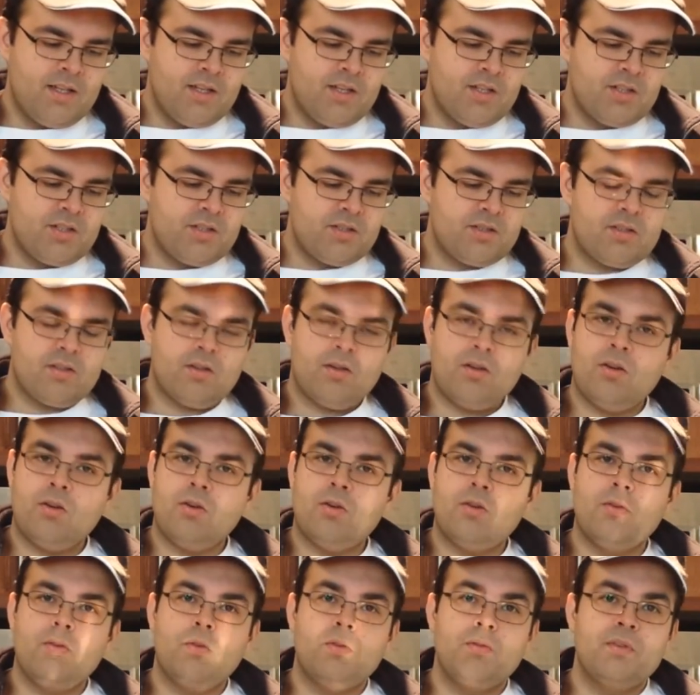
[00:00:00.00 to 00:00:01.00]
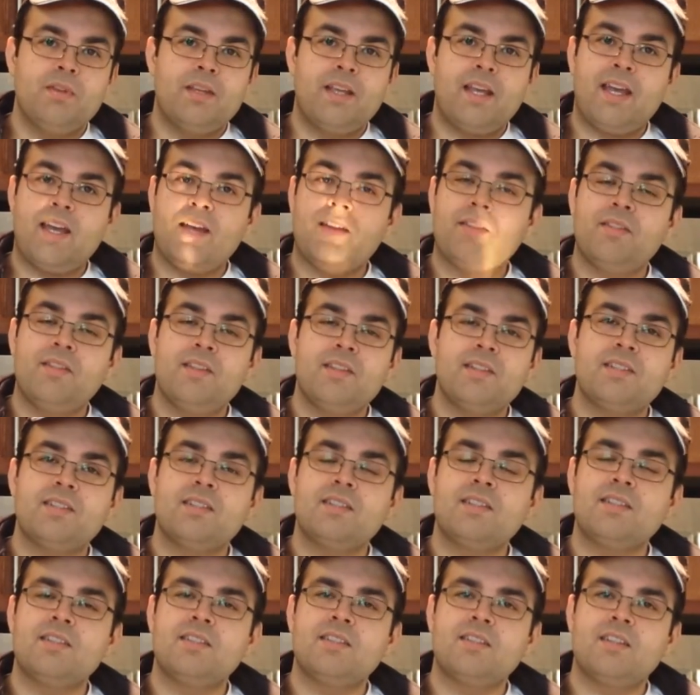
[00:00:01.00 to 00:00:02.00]
So yeah, this
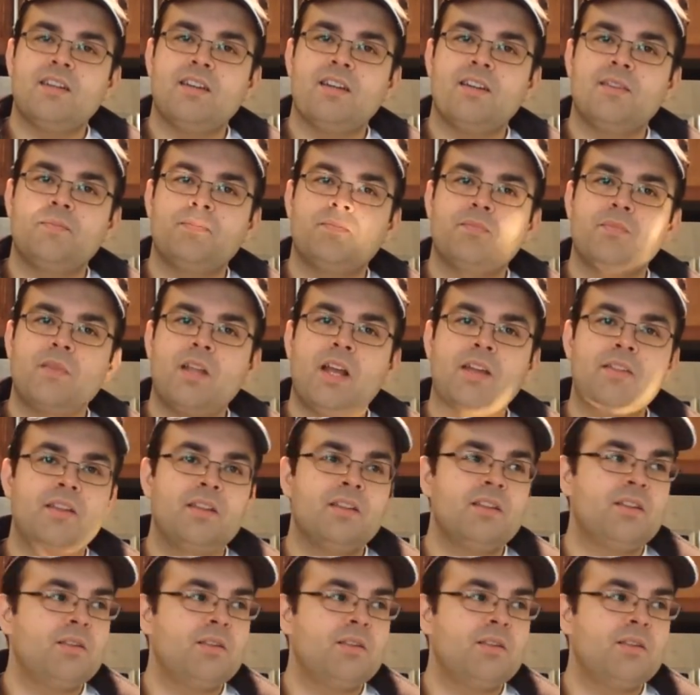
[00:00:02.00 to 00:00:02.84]
is, I think